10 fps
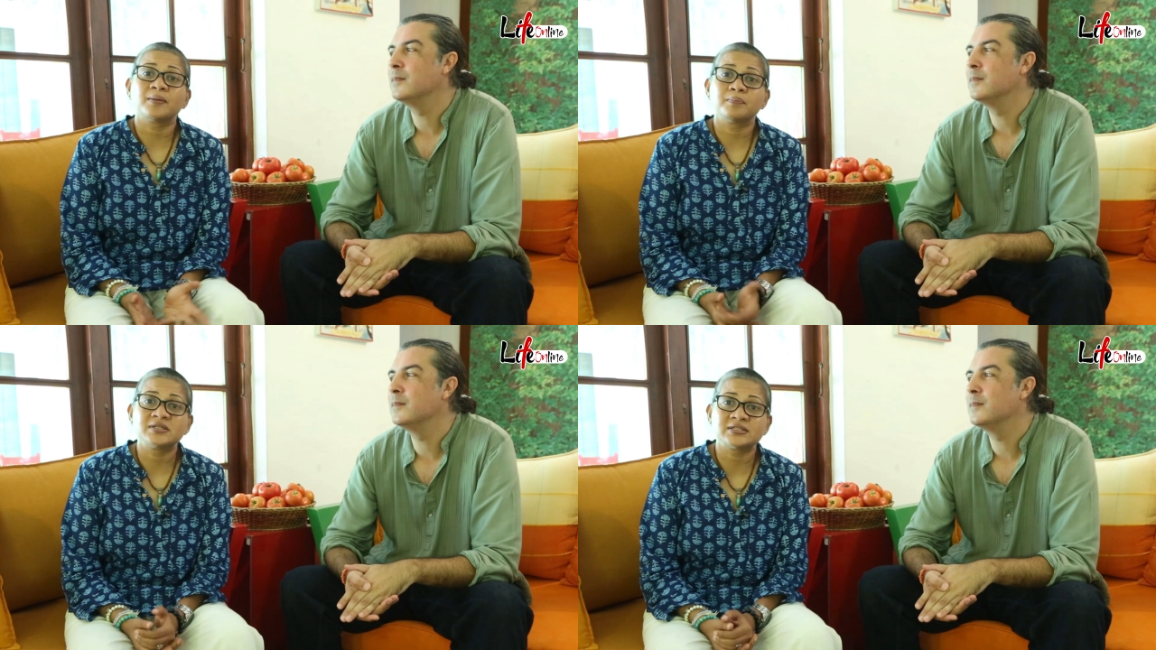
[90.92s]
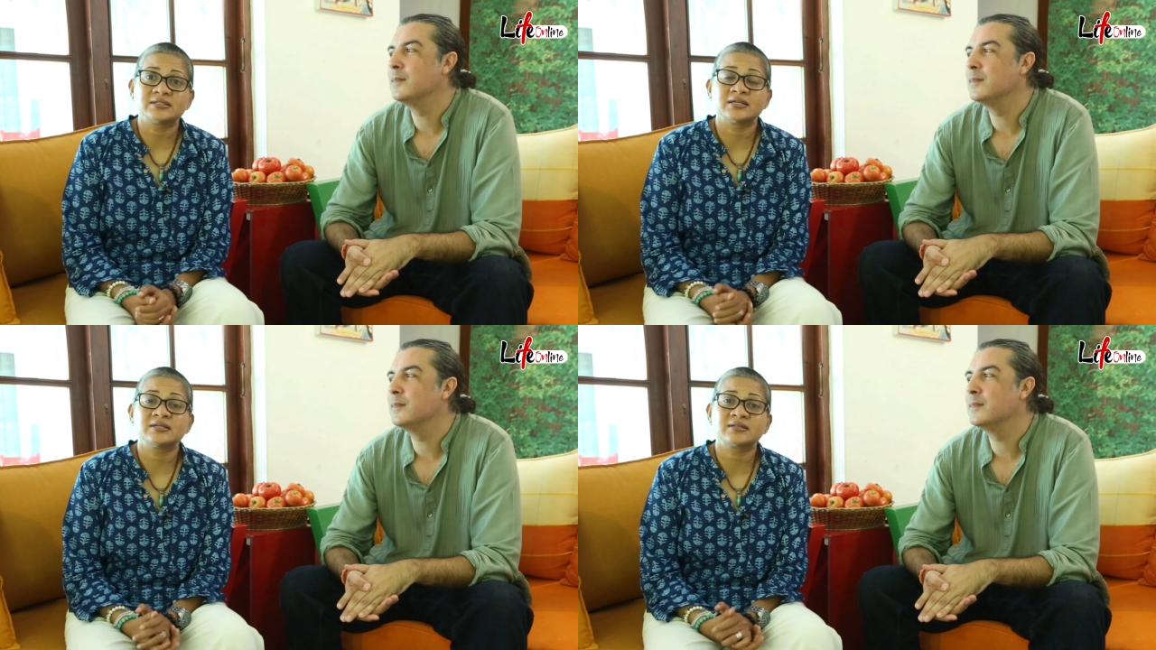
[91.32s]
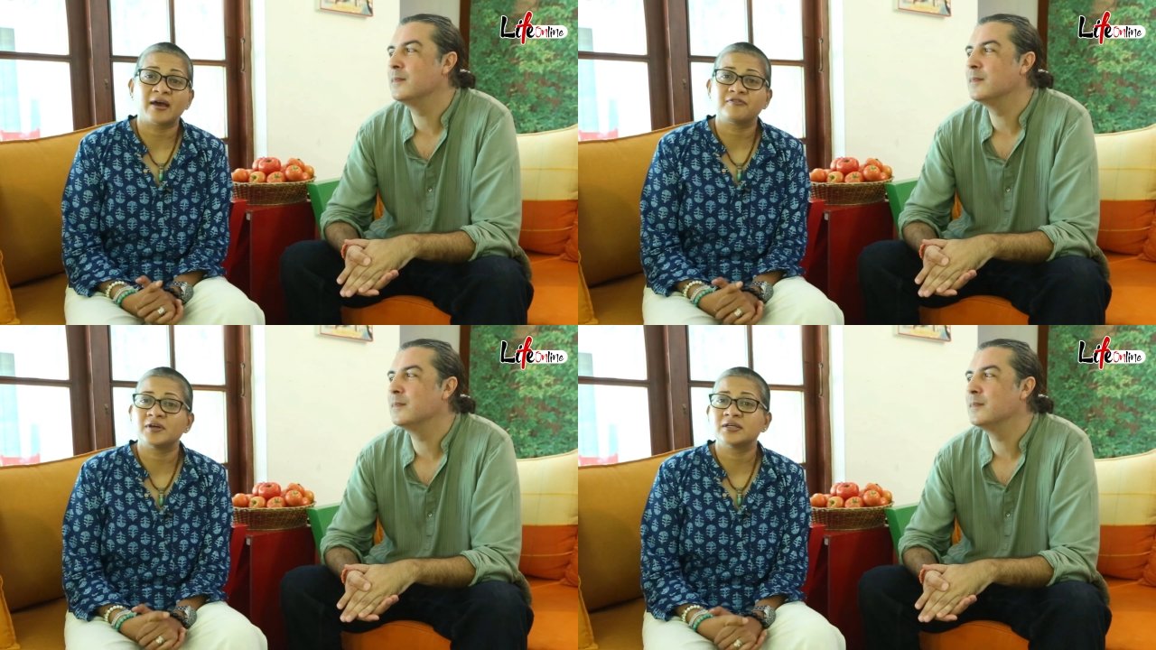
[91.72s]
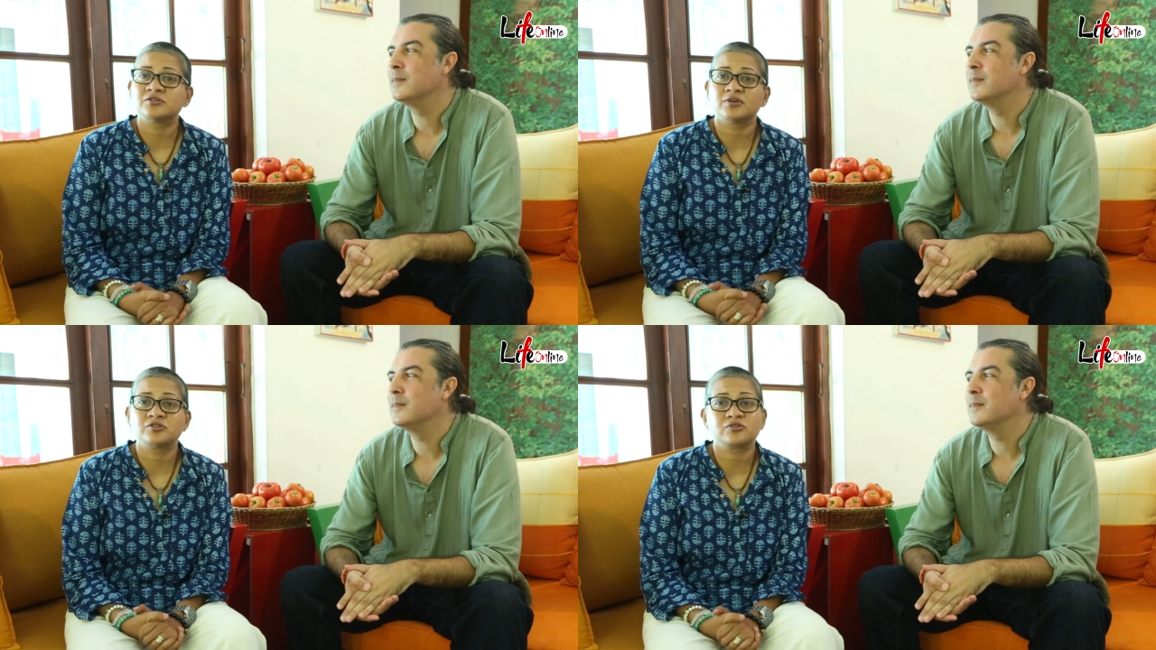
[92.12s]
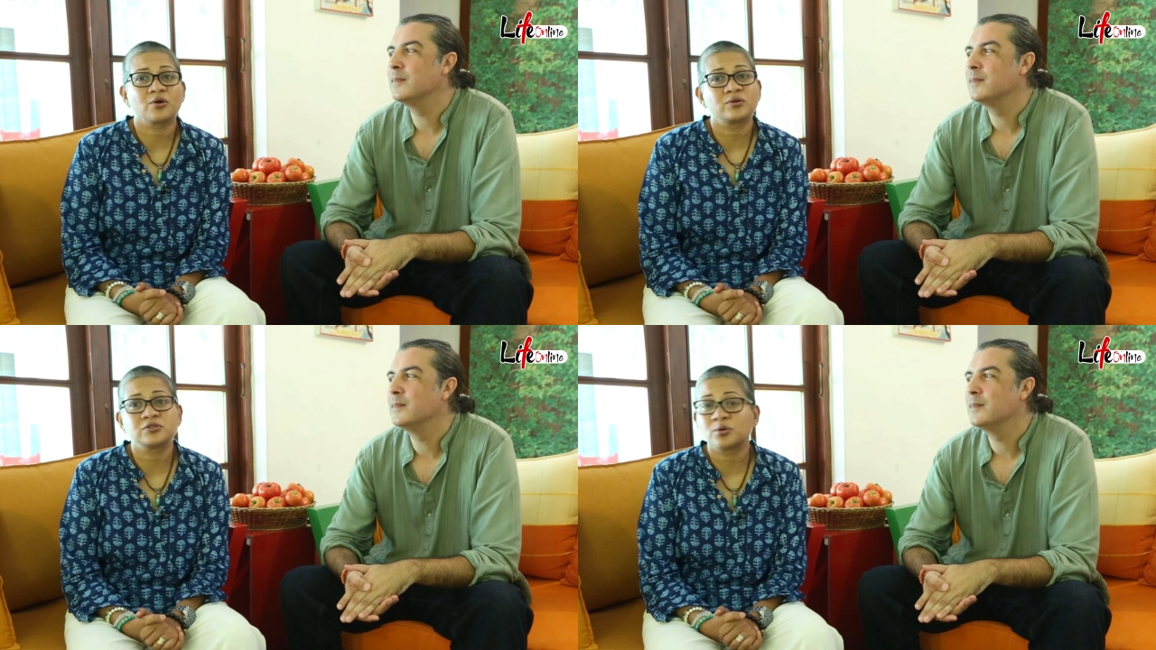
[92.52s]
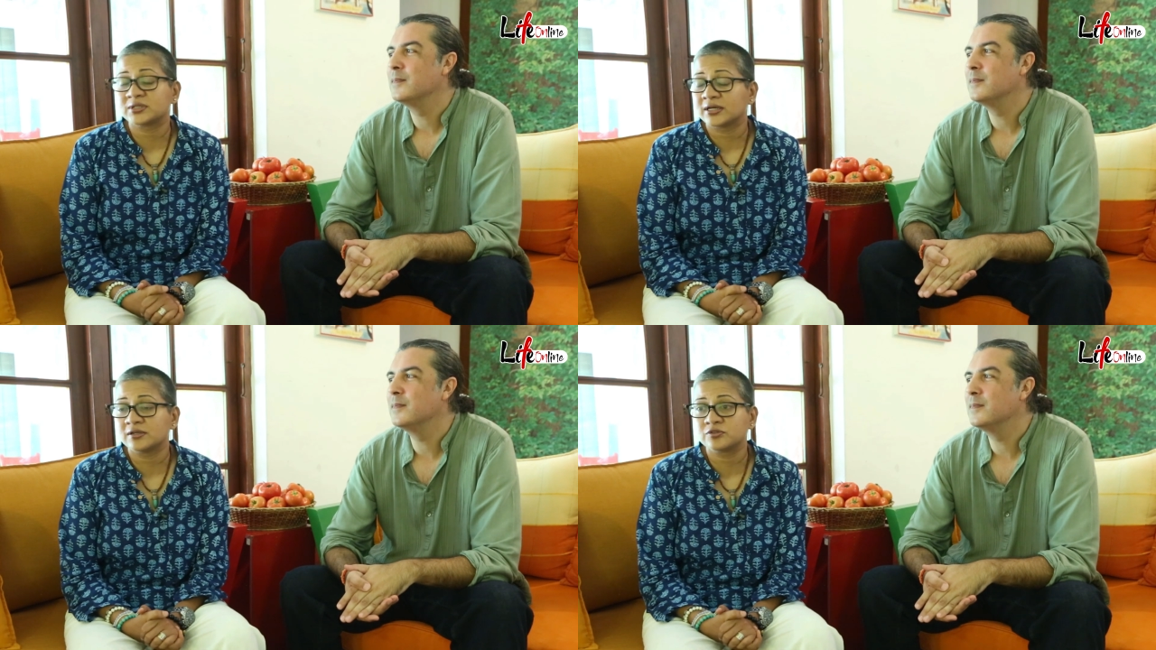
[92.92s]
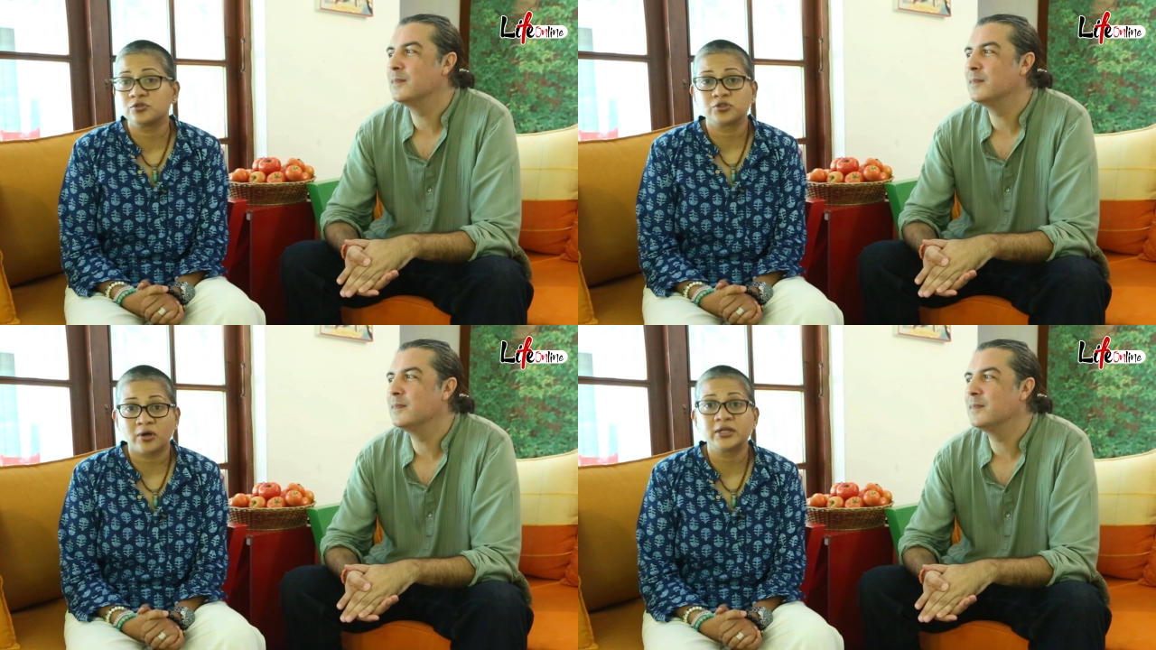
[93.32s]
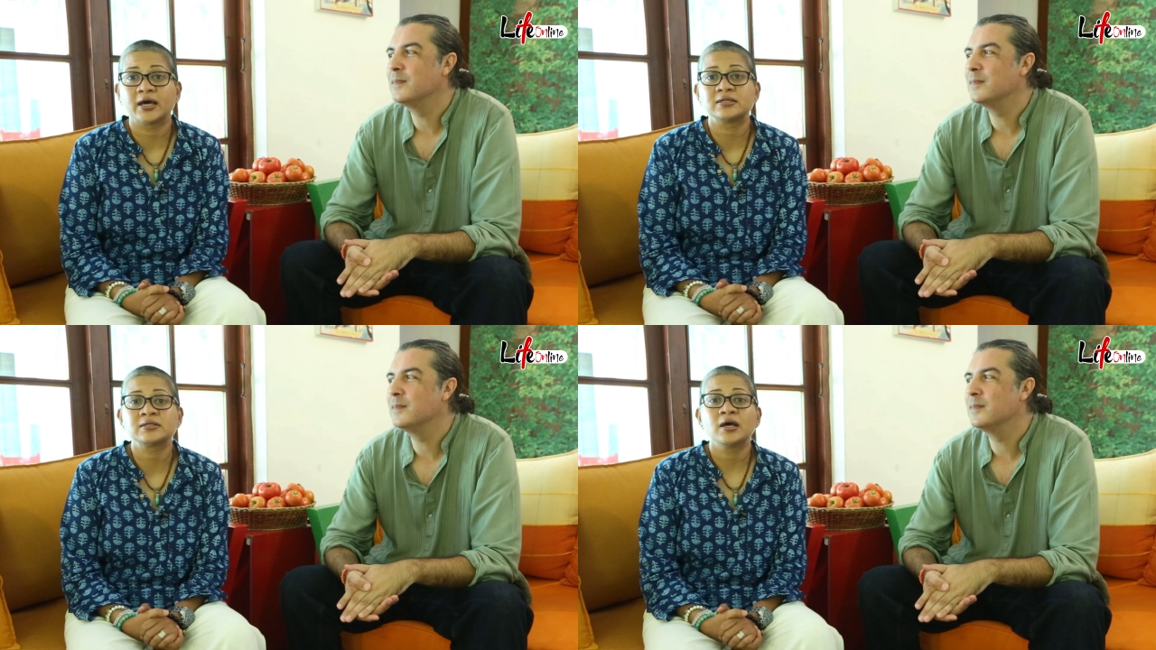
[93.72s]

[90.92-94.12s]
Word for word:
Speaker 1: some businesses, cafes, restaurants, hotels to join us